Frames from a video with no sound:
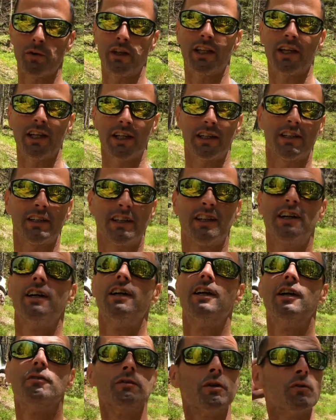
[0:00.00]
like it,
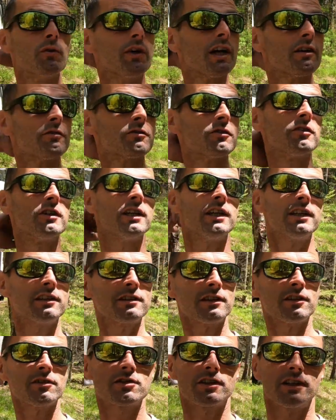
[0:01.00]
but we have great
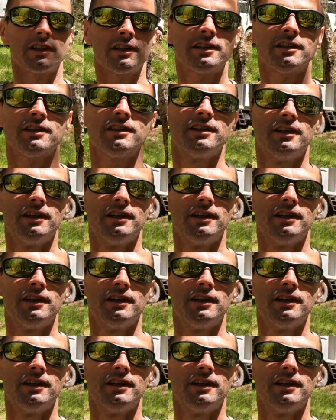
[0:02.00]
sunshine,